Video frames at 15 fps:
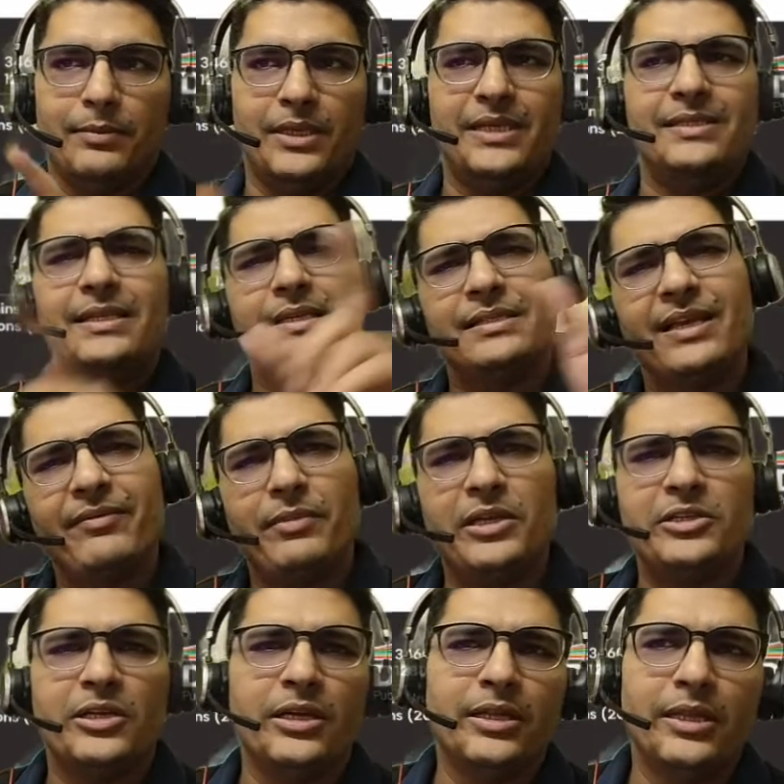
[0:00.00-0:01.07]
These things are
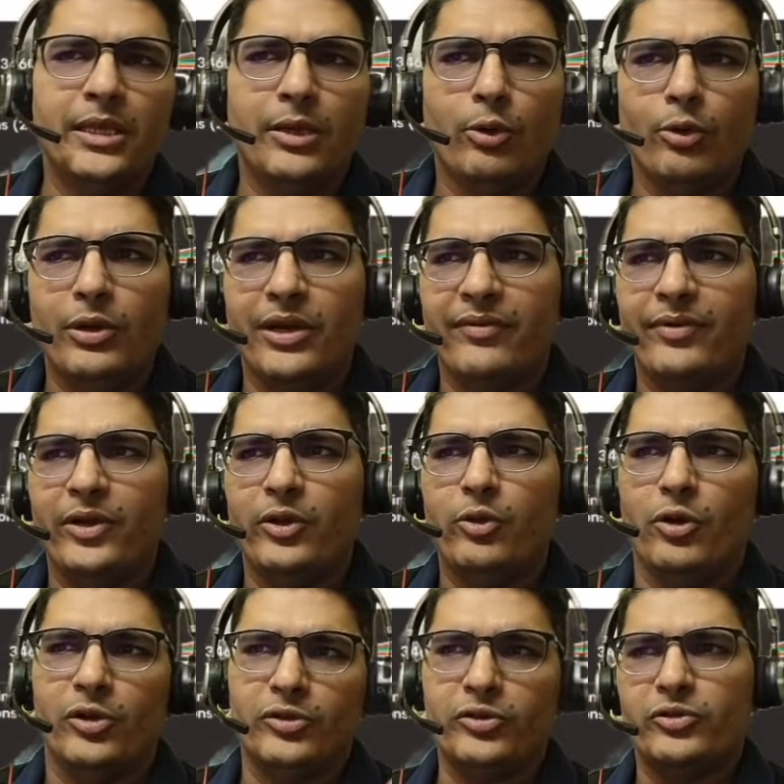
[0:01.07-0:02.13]
mentioned in the older video
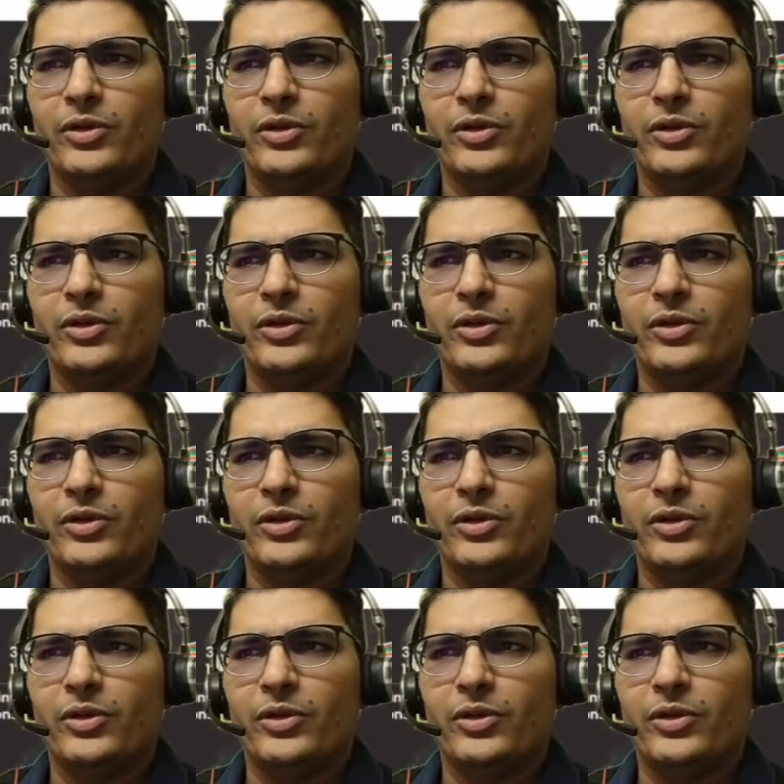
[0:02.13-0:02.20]
also, so I'll